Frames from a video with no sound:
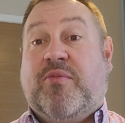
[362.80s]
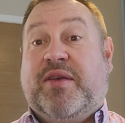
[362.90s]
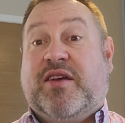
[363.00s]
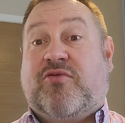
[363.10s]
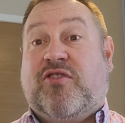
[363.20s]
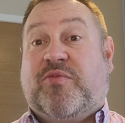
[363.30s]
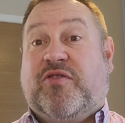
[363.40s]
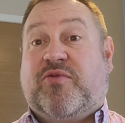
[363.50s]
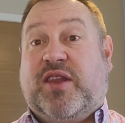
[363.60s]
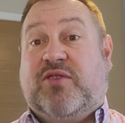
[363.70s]
be that Christmas
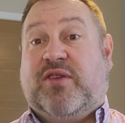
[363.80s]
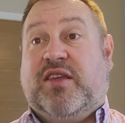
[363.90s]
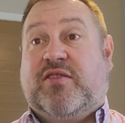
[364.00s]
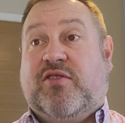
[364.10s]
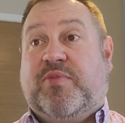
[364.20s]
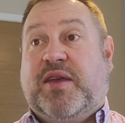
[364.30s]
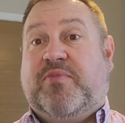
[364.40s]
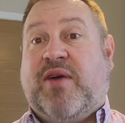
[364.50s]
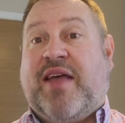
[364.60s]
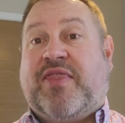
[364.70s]
2022,
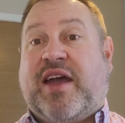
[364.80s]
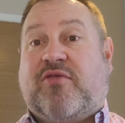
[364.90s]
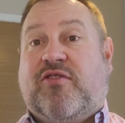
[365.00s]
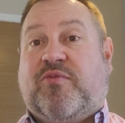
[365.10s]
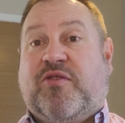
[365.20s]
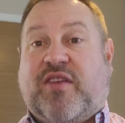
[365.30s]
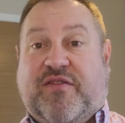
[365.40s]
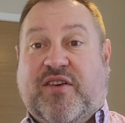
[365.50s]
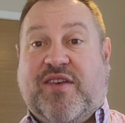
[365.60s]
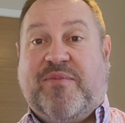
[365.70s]
people had that Christmas they
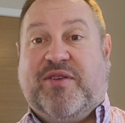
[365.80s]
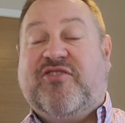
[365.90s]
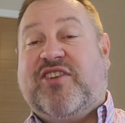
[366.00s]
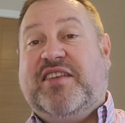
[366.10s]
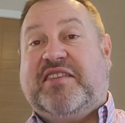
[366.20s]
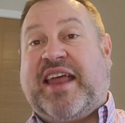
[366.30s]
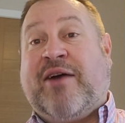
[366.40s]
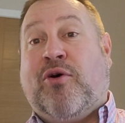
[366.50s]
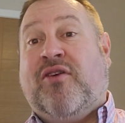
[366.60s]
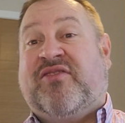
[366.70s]
felt they'd been cheated
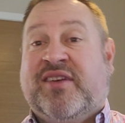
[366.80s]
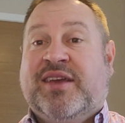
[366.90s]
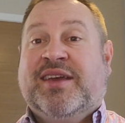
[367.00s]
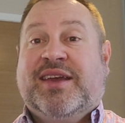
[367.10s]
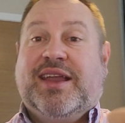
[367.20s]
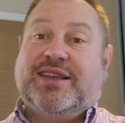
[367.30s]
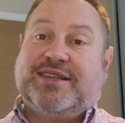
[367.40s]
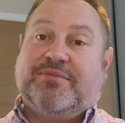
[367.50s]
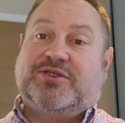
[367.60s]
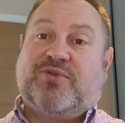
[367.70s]
out of in
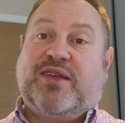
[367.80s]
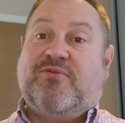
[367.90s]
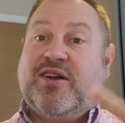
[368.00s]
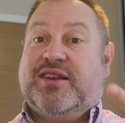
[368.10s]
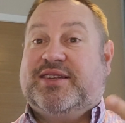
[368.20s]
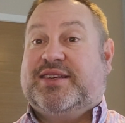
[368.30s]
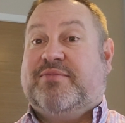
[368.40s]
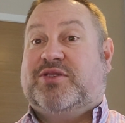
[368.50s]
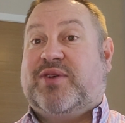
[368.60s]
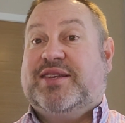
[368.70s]
December 21 and
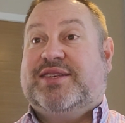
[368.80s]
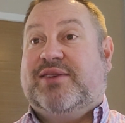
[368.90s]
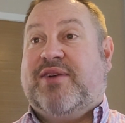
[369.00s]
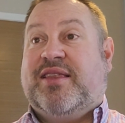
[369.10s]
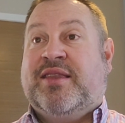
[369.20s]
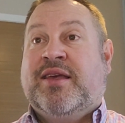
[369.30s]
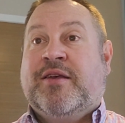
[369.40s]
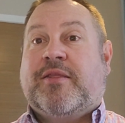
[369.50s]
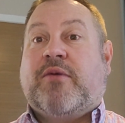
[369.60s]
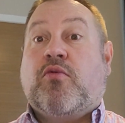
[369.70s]
December 20, when
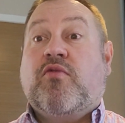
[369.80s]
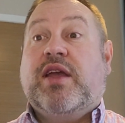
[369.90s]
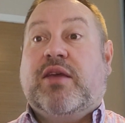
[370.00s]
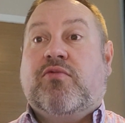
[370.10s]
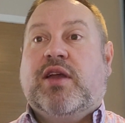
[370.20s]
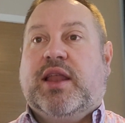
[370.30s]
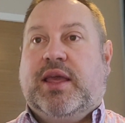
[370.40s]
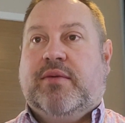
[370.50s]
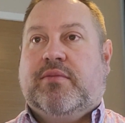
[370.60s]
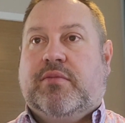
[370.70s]
they were really,
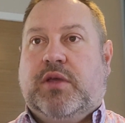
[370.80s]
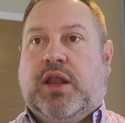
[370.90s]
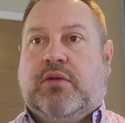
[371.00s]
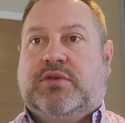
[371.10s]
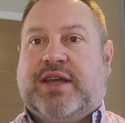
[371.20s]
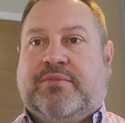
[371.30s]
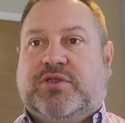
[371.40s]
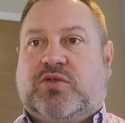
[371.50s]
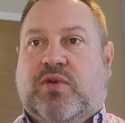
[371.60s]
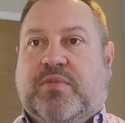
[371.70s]
really, damp
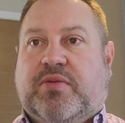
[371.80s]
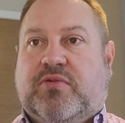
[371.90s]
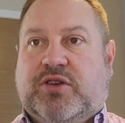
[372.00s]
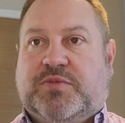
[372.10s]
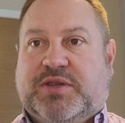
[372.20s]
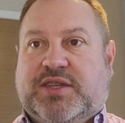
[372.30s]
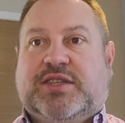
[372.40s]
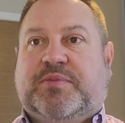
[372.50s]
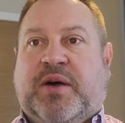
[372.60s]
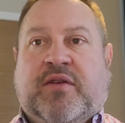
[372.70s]
squib
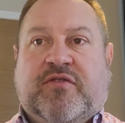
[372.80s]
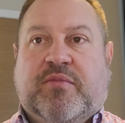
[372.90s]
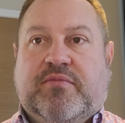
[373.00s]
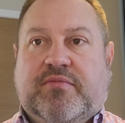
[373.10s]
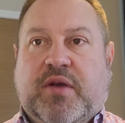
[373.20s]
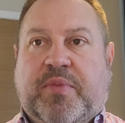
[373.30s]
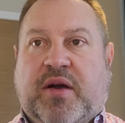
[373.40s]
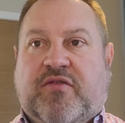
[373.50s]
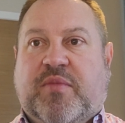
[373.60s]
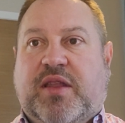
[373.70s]
Christmases apart
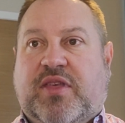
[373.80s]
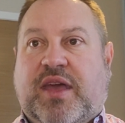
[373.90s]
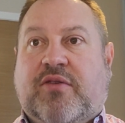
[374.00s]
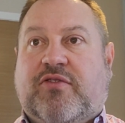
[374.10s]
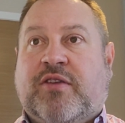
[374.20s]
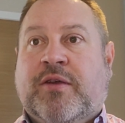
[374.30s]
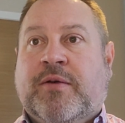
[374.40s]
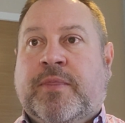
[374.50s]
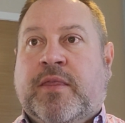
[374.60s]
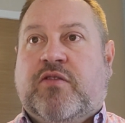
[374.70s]
from anything else.
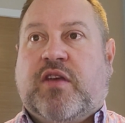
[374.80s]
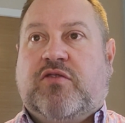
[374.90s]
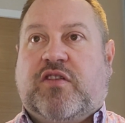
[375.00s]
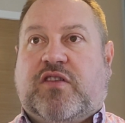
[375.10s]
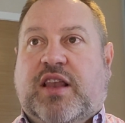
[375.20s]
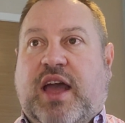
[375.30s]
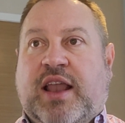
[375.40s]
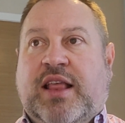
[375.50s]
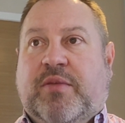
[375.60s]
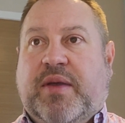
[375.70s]
So just a
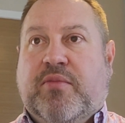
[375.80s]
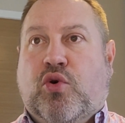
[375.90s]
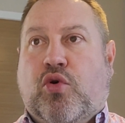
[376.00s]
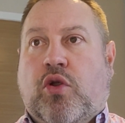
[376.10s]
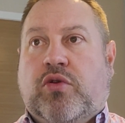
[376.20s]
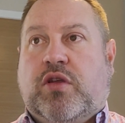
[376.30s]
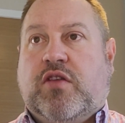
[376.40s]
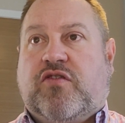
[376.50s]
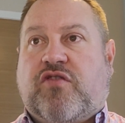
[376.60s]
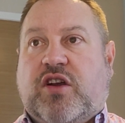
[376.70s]
little bit more on
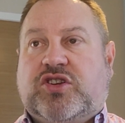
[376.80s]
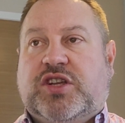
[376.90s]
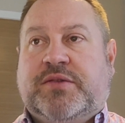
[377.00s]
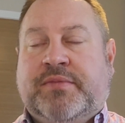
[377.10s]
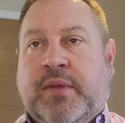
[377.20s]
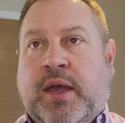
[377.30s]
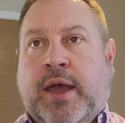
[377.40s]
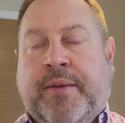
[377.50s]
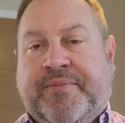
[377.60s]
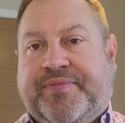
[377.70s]
construction.
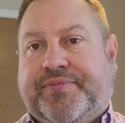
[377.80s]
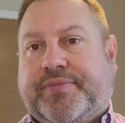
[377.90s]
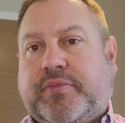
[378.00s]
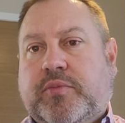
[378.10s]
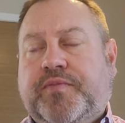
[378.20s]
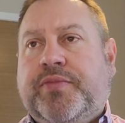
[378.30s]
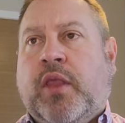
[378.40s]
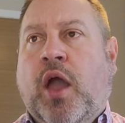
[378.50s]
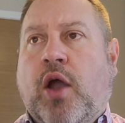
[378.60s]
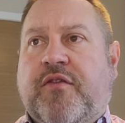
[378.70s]

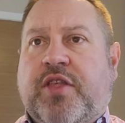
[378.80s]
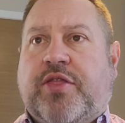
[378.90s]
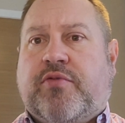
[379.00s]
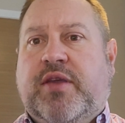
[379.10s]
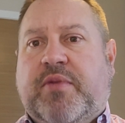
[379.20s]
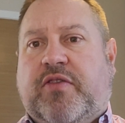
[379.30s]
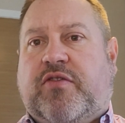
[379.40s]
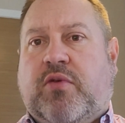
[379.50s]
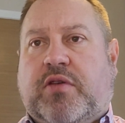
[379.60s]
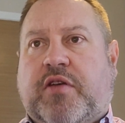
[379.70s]
Over the 3 months
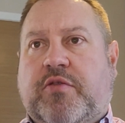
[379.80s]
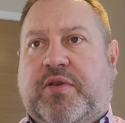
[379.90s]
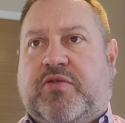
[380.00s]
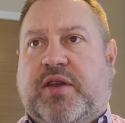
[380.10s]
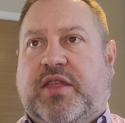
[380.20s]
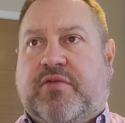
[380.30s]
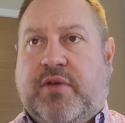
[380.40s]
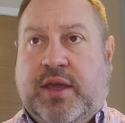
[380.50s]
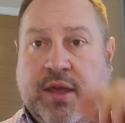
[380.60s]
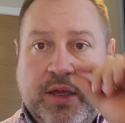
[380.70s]
to October
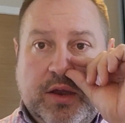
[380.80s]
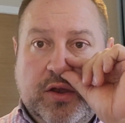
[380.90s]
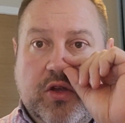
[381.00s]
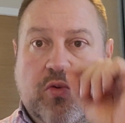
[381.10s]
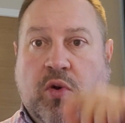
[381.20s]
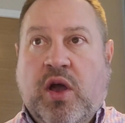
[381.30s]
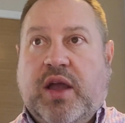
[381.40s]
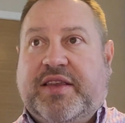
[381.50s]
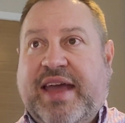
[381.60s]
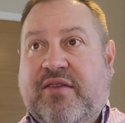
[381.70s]
23, new
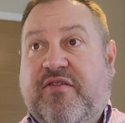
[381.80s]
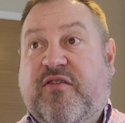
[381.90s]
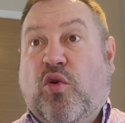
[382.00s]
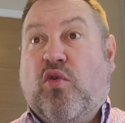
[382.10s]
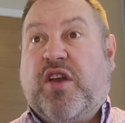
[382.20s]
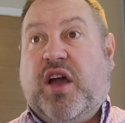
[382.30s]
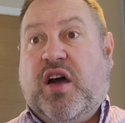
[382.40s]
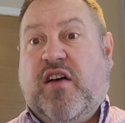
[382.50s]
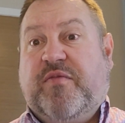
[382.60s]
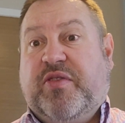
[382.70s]
work down
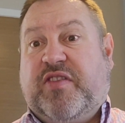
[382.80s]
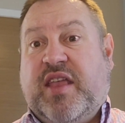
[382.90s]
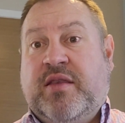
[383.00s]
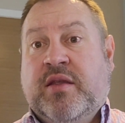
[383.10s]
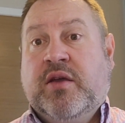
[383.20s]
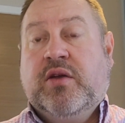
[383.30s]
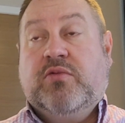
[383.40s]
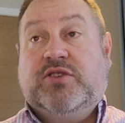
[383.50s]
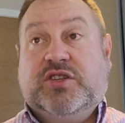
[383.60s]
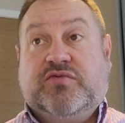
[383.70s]
4.5%,
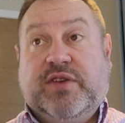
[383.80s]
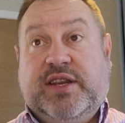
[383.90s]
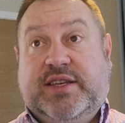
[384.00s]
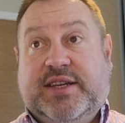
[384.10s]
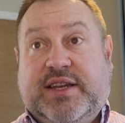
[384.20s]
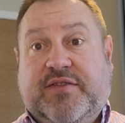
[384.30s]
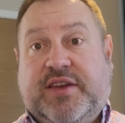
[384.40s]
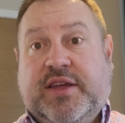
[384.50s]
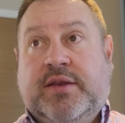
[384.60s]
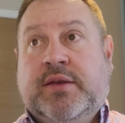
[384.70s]
which is really
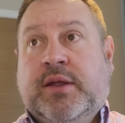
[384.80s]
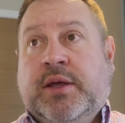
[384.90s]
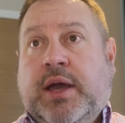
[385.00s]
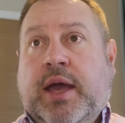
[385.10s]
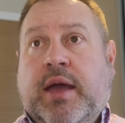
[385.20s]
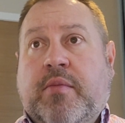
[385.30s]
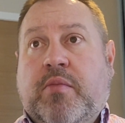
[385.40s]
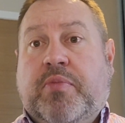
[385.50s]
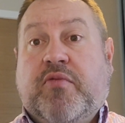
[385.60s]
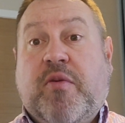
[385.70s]
significant.
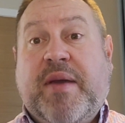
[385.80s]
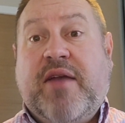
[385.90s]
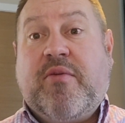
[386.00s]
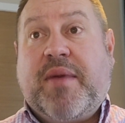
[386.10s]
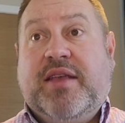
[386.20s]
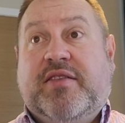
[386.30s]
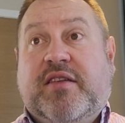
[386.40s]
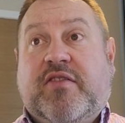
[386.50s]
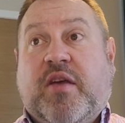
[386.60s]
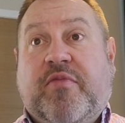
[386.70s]
But repair and
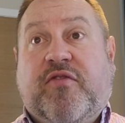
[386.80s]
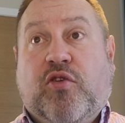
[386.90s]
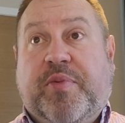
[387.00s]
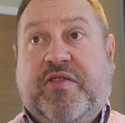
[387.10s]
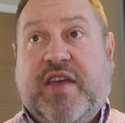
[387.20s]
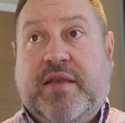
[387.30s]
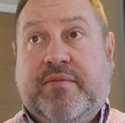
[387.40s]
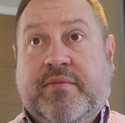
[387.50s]
maintenance up 4%.